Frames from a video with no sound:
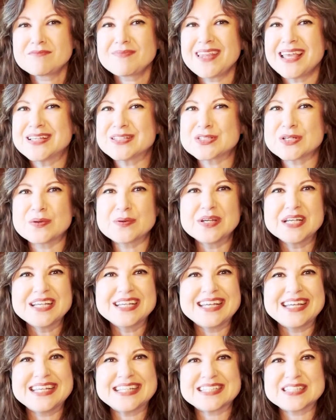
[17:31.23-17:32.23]
And so
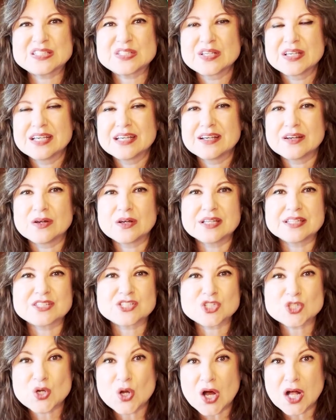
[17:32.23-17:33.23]
it's
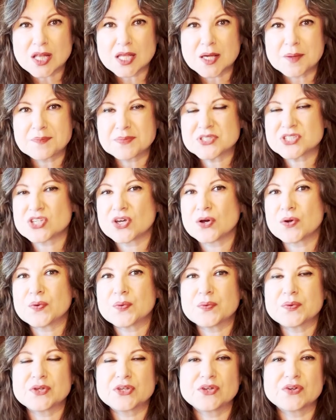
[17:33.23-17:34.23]
Trollope,
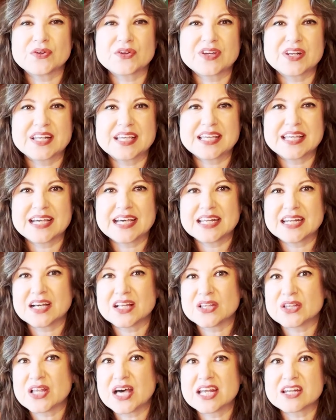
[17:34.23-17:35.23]
so you're going to get a
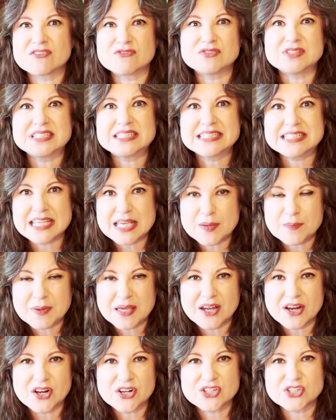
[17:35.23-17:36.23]
lot of deep
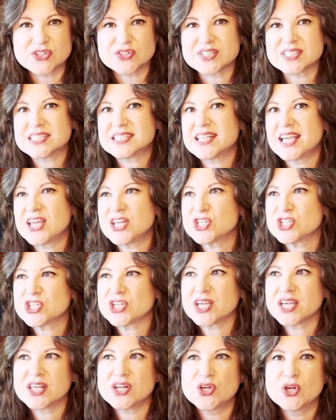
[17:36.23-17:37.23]

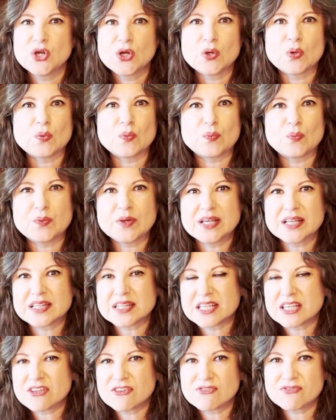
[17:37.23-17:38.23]
characterization,
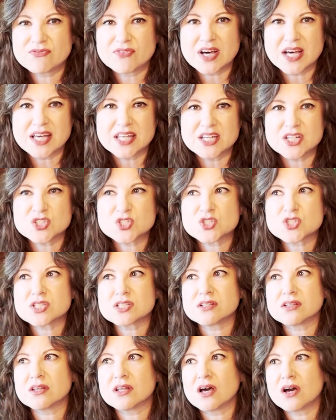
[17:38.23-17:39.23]
really fun,
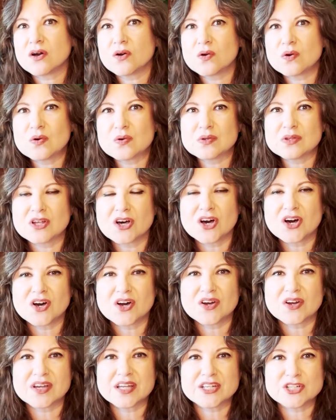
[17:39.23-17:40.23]
slow,
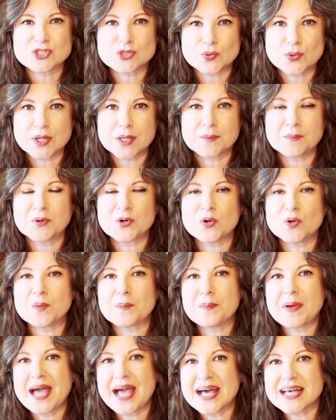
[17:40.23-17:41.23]
long, enjoyable
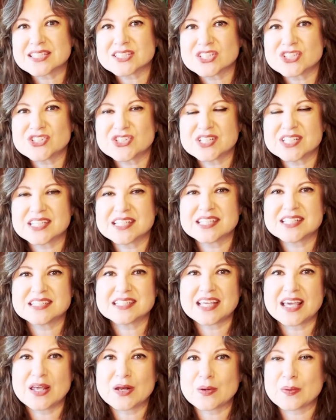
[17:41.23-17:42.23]
passages,
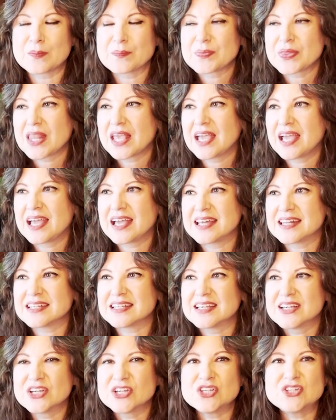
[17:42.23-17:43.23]
and
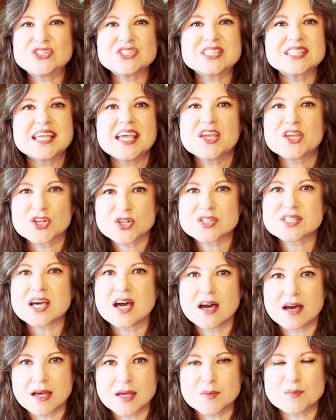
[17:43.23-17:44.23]
you just take your
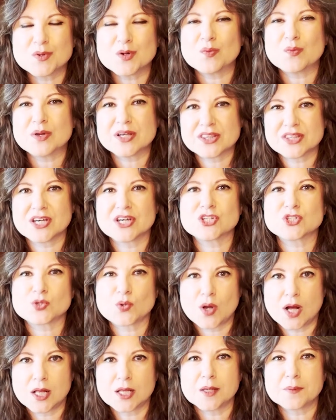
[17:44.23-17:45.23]
time with a
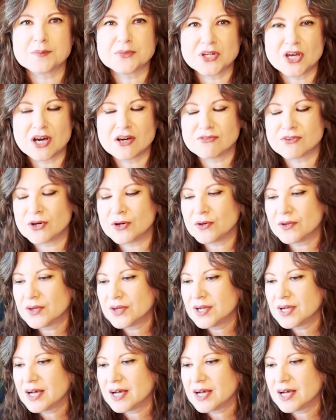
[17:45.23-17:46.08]
Trollope novel.